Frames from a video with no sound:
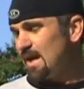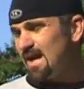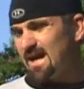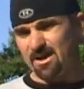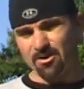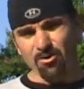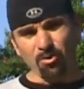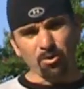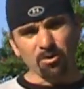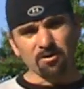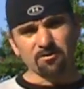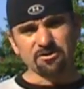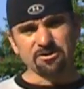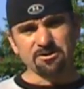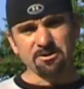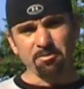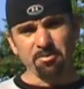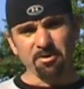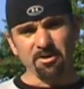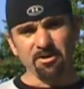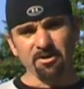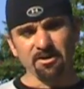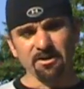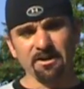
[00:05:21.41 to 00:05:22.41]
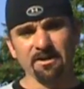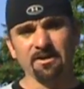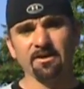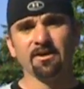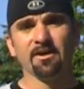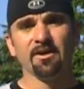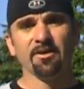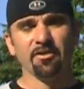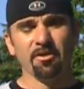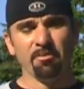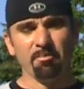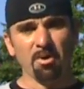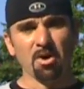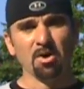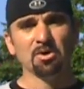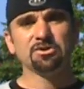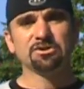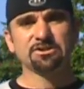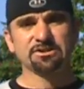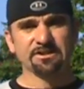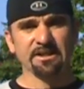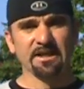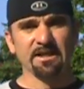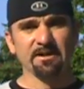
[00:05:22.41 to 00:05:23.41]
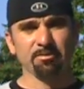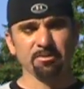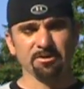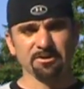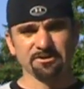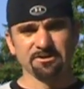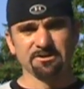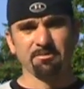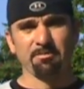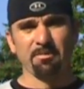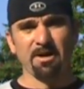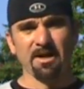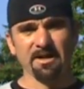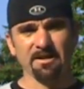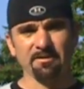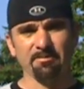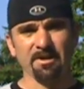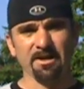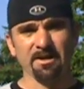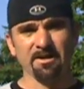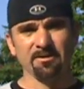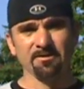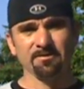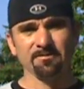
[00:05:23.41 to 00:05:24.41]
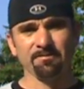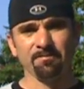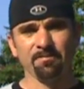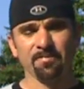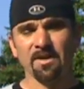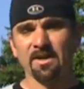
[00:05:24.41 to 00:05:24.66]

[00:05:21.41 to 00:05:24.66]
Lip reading: In order of stability, the most stable is the MightyMount.